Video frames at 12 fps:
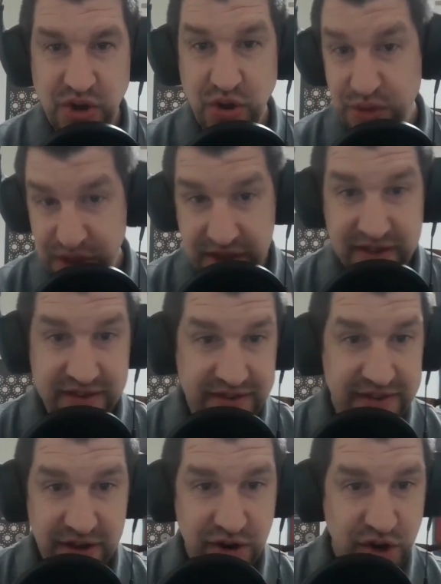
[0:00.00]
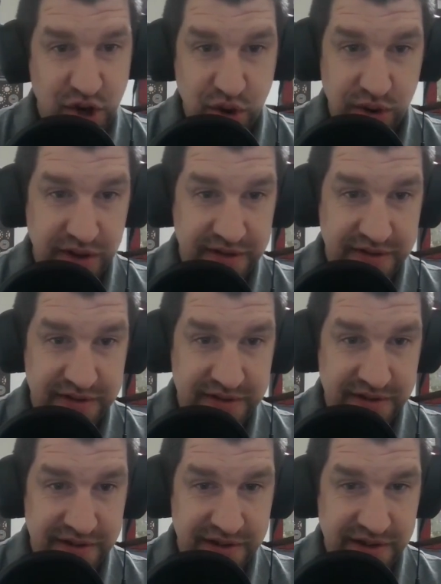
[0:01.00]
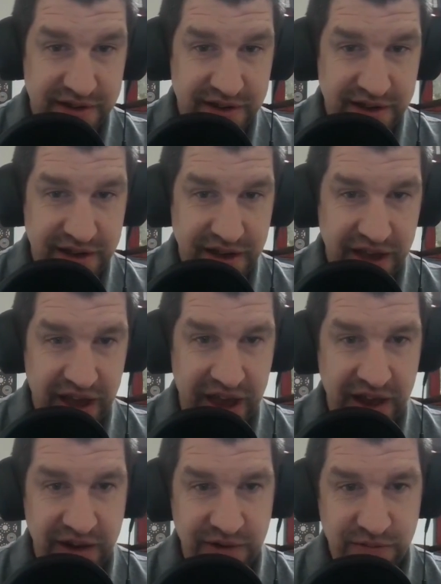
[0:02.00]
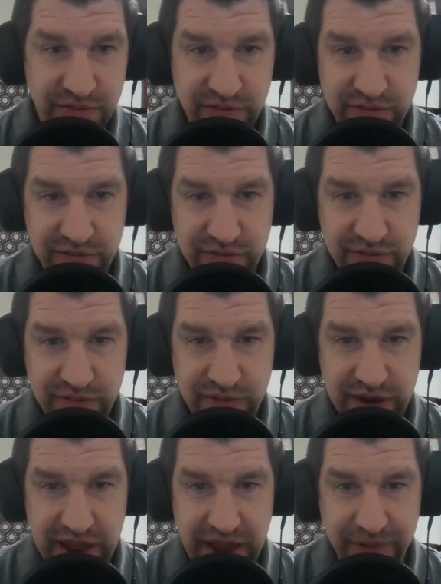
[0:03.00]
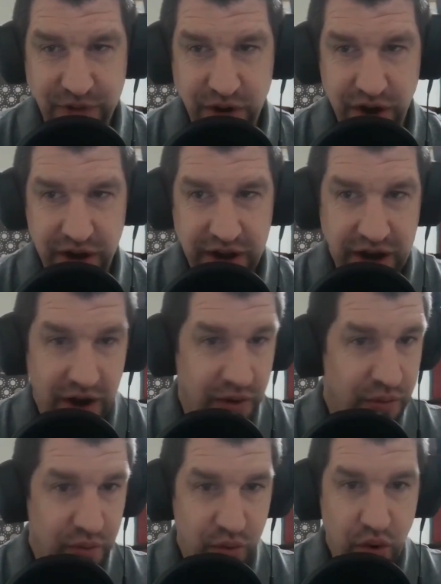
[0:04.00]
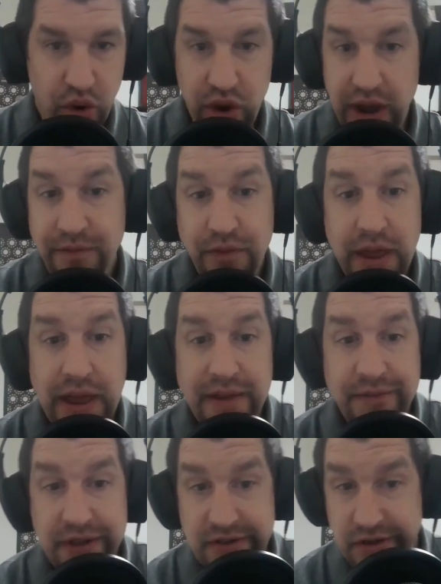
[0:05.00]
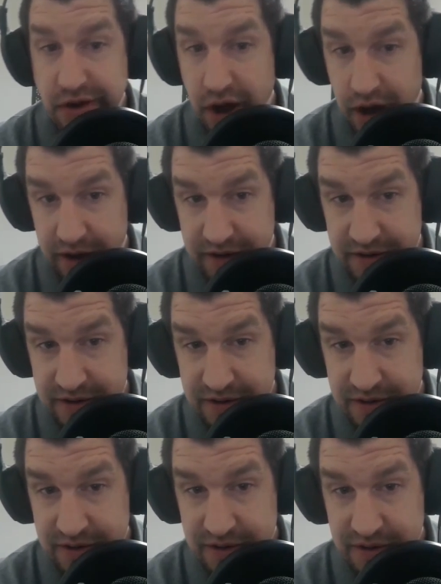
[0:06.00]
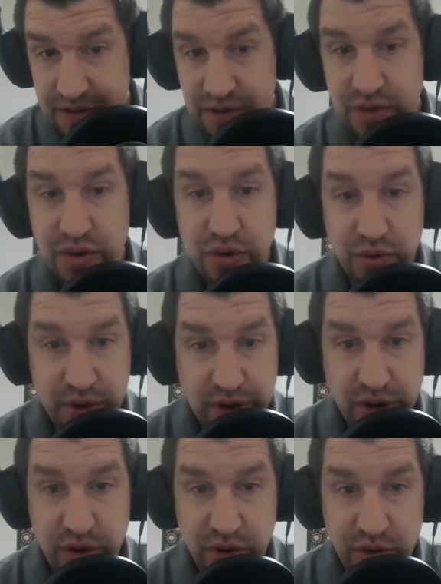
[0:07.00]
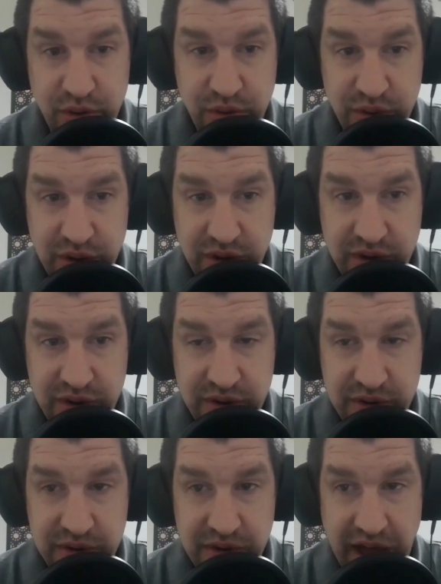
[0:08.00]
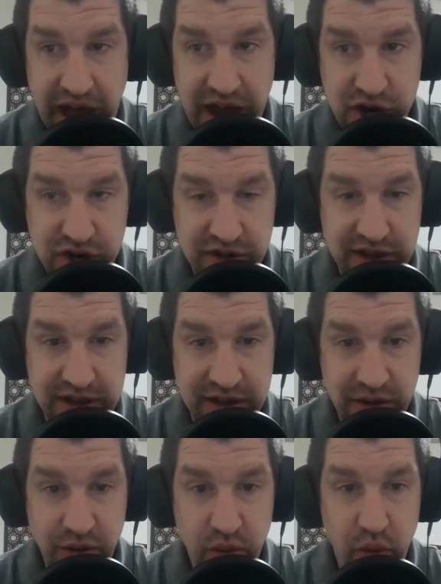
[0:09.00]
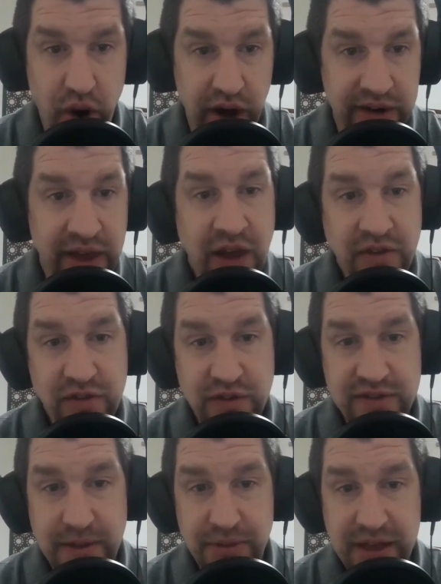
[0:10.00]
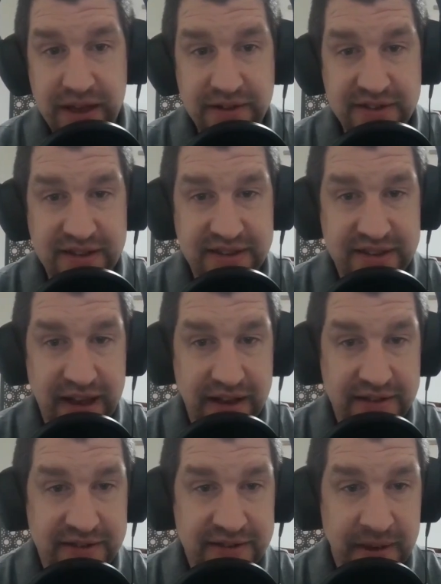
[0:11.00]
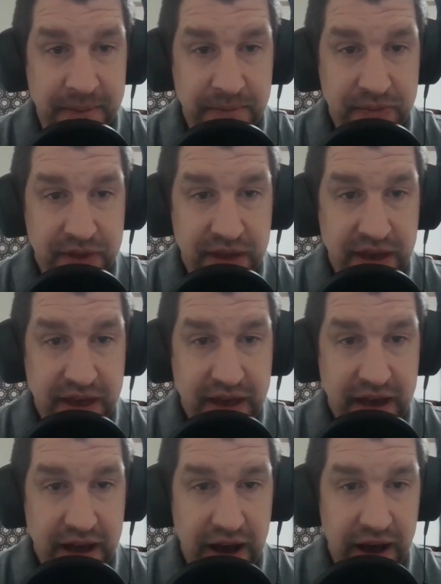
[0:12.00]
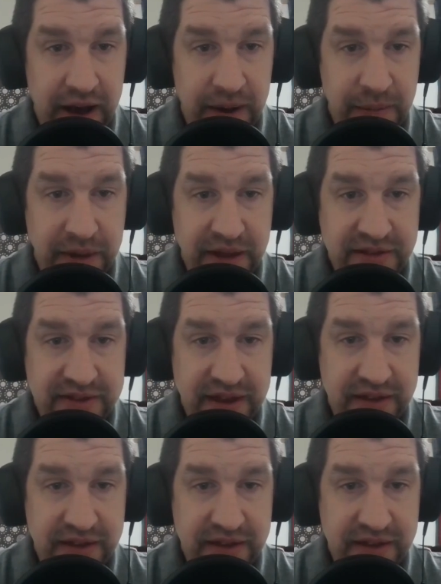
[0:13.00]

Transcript: do you think this is a good choice? And if not, if it's not, who would you actually want? So something else it says, Ryan